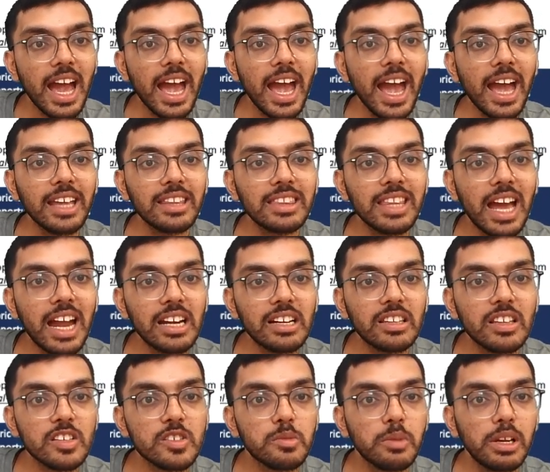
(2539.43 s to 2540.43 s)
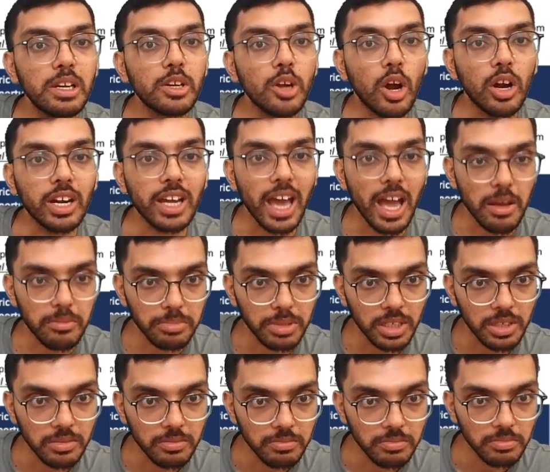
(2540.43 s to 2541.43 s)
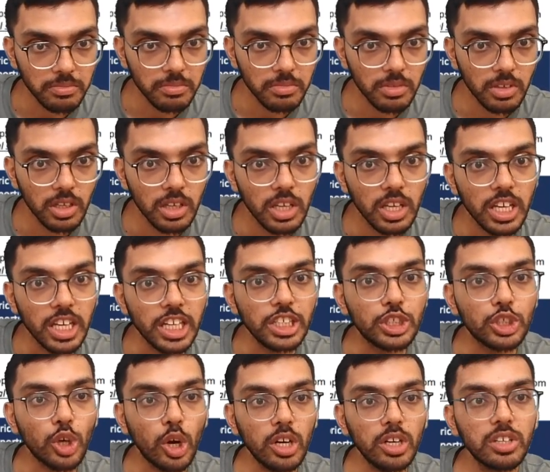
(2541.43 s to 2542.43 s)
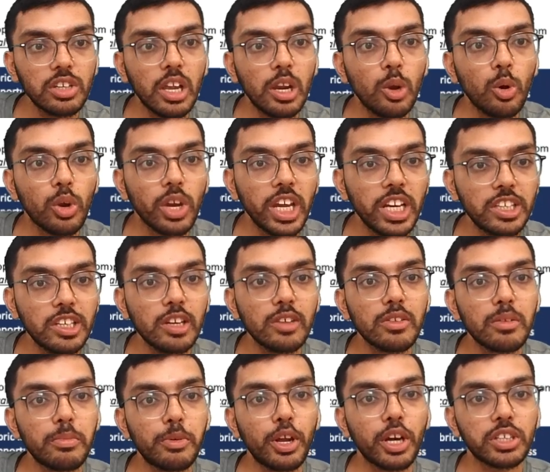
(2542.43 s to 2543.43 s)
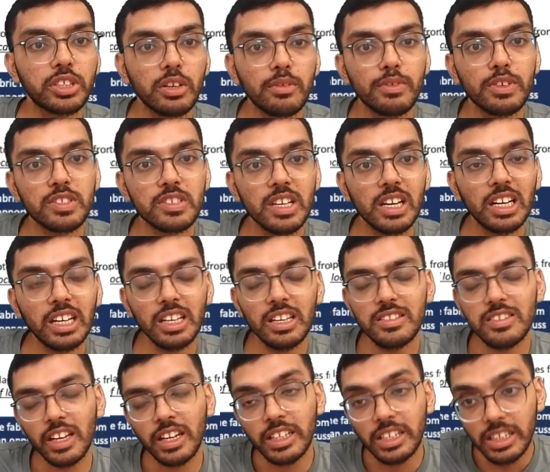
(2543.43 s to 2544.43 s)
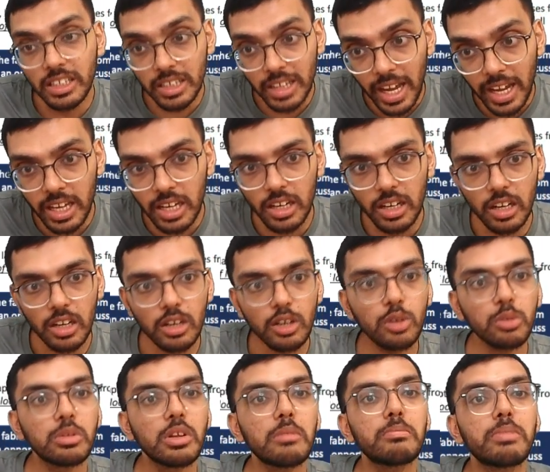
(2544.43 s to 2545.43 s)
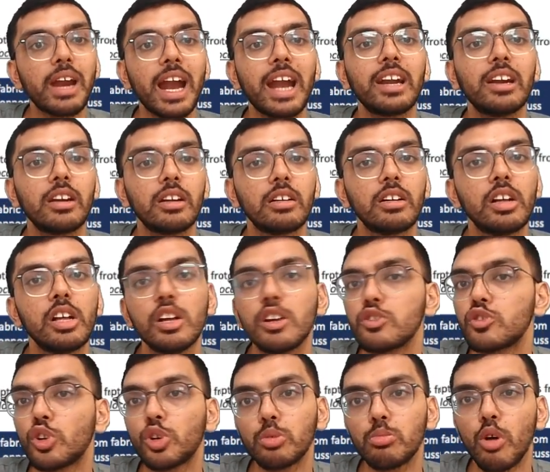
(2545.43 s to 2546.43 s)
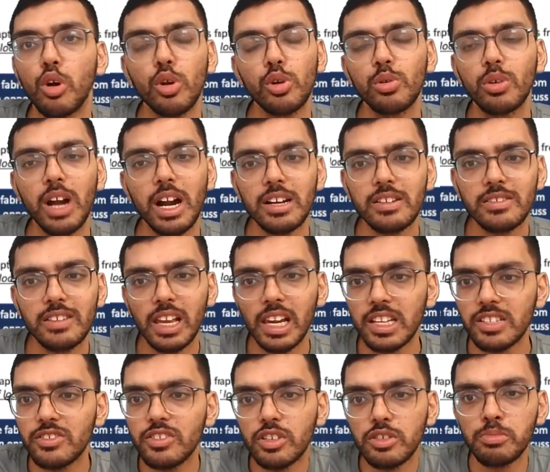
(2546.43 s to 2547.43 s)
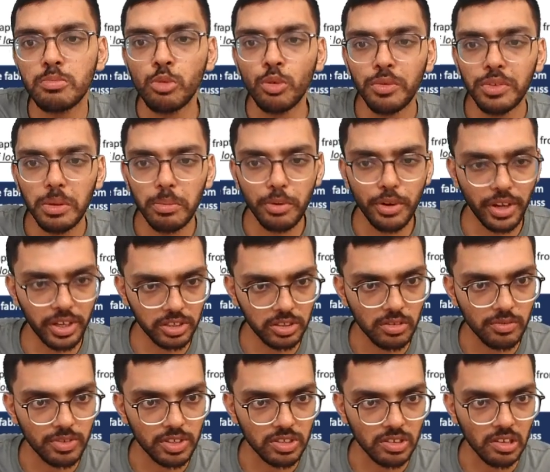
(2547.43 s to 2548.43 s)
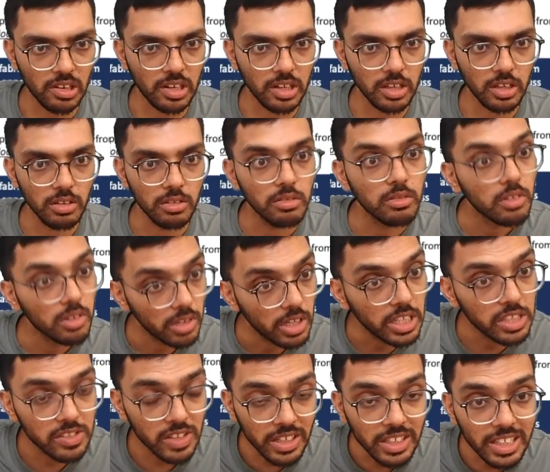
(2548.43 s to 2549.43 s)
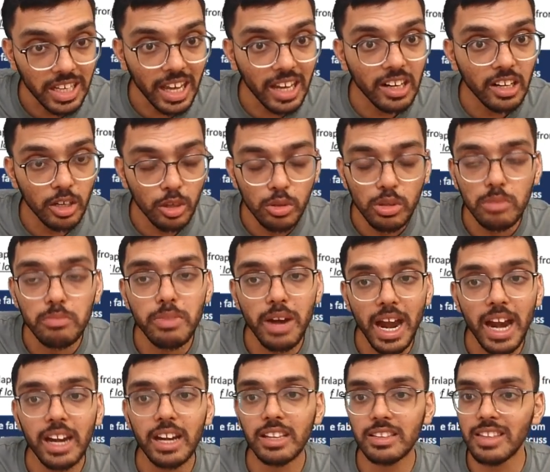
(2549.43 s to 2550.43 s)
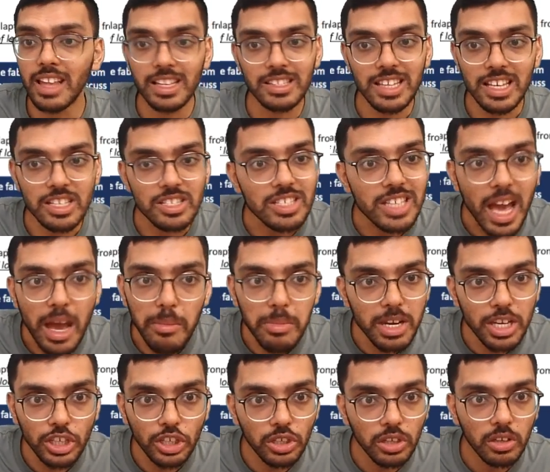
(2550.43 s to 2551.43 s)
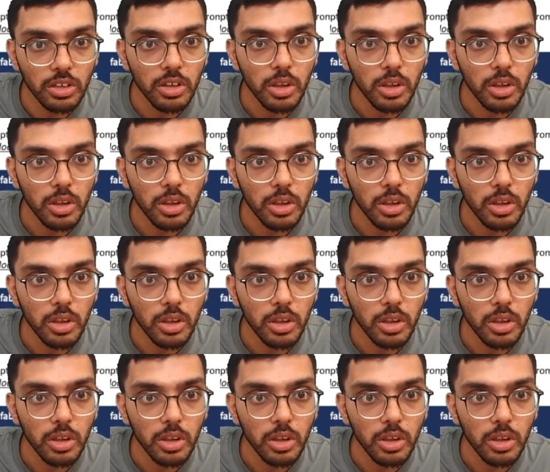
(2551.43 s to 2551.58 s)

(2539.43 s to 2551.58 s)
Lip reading: and that this will not happen. In short, the location of the production facility is integral to the brand. So tomorrow you can't say let's just move the production facility. It's integral to the brand, and that's established.